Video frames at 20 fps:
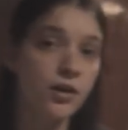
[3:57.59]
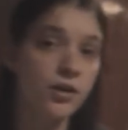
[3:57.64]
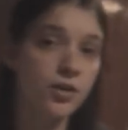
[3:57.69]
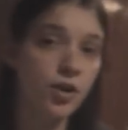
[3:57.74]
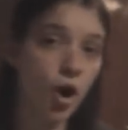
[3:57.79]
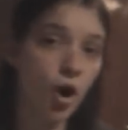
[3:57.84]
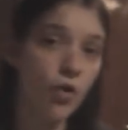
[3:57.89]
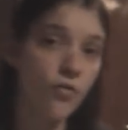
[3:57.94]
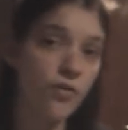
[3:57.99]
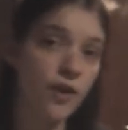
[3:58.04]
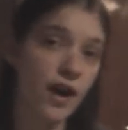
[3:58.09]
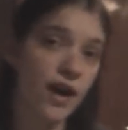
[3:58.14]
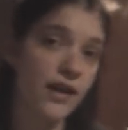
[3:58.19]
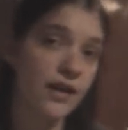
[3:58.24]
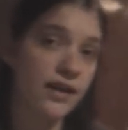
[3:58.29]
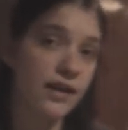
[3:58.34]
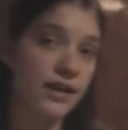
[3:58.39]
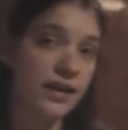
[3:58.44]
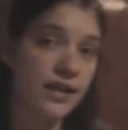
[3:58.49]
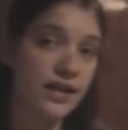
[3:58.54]
know
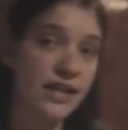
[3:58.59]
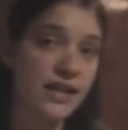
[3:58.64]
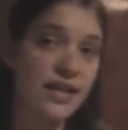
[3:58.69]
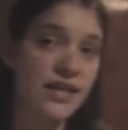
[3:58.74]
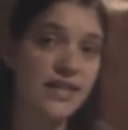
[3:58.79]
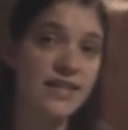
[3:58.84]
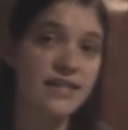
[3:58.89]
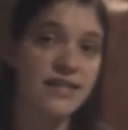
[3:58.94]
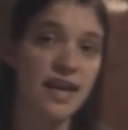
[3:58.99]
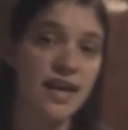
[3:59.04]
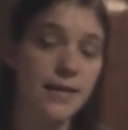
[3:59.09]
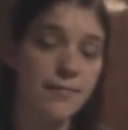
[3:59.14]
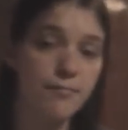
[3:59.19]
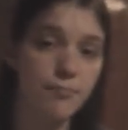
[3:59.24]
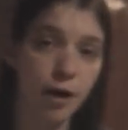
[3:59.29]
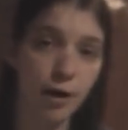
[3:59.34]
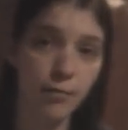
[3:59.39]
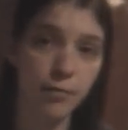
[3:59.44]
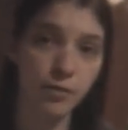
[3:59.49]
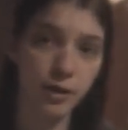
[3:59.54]
that he is a
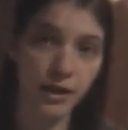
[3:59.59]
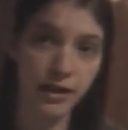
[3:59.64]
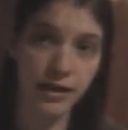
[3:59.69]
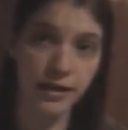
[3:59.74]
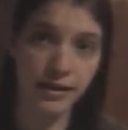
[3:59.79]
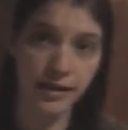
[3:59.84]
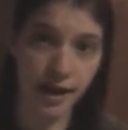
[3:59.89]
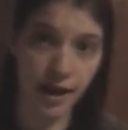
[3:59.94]
bubbly